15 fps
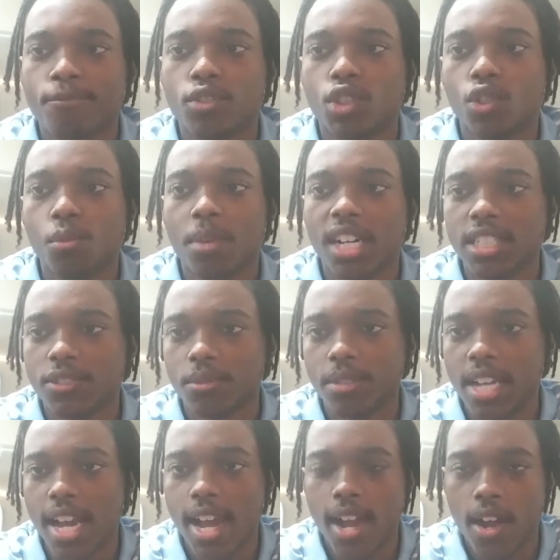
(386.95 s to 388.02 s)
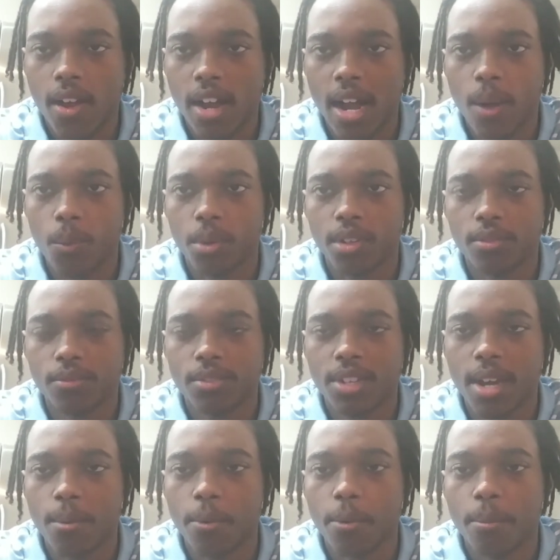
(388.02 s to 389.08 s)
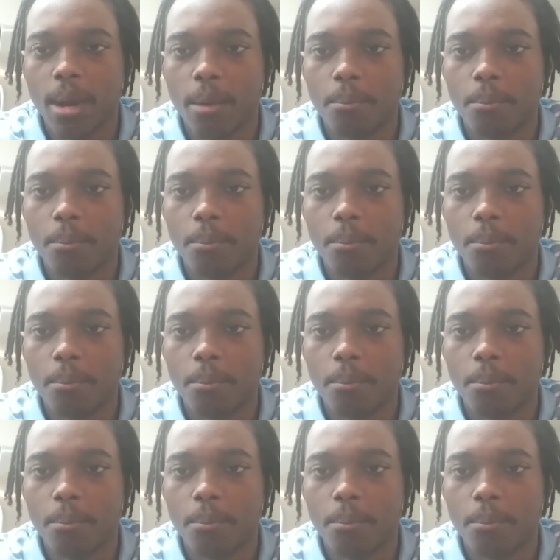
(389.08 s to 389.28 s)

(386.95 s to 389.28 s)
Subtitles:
2 months from now, I would have doubled my